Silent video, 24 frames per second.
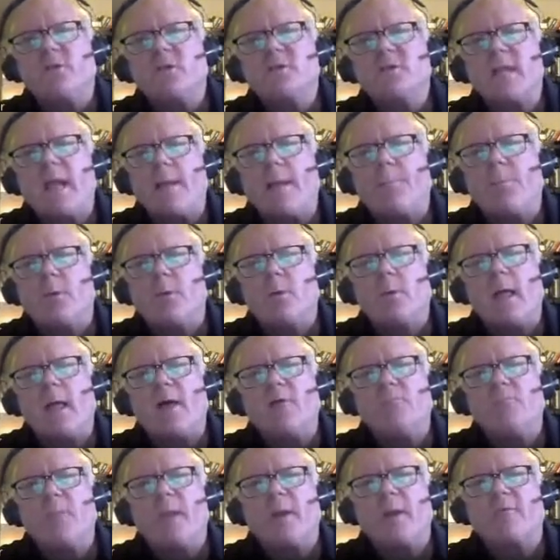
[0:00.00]
for example,
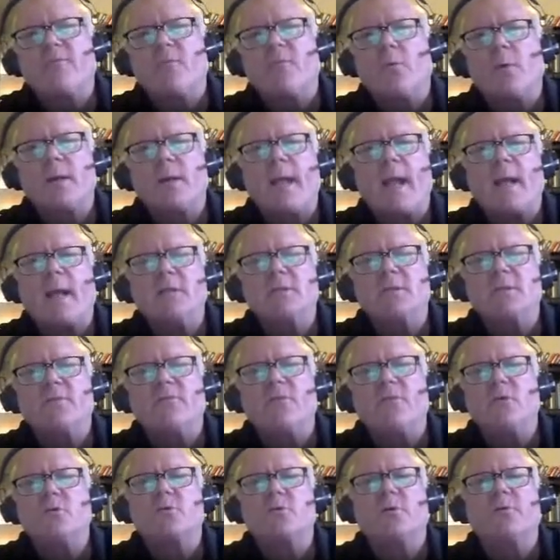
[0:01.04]
have better forecasts
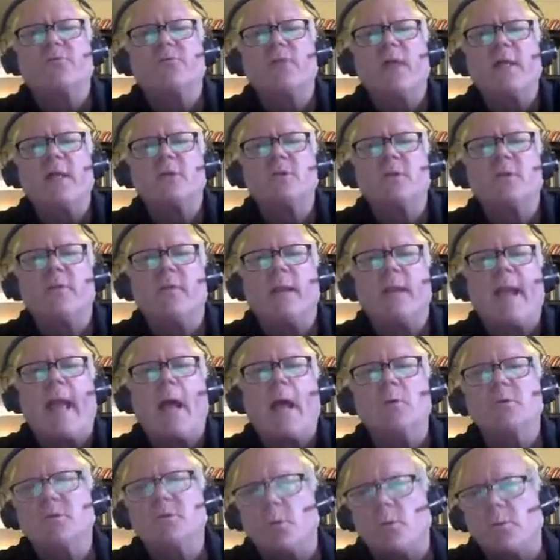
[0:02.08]
of future inflation than
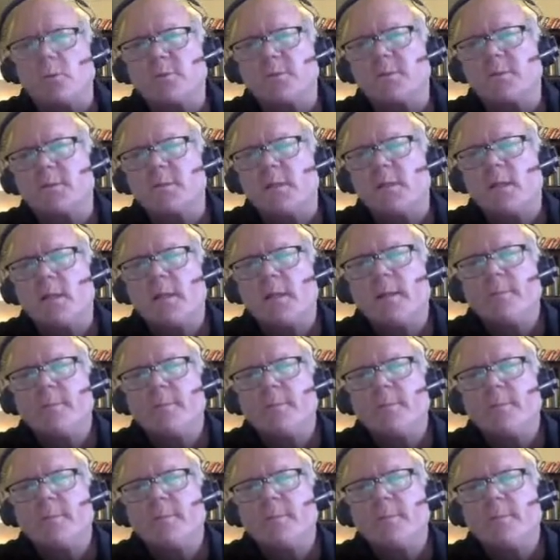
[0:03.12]
households.